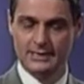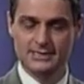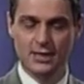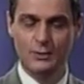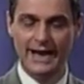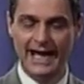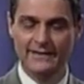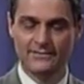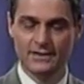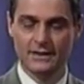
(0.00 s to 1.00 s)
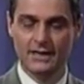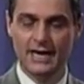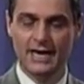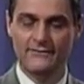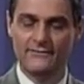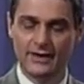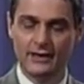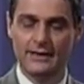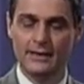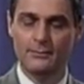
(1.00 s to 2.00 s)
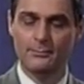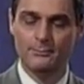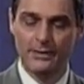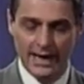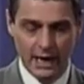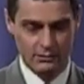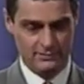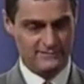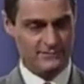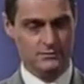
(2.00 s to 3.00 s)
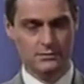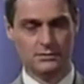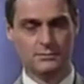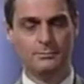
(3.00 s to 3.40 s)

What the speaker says: And so we have a very powerful,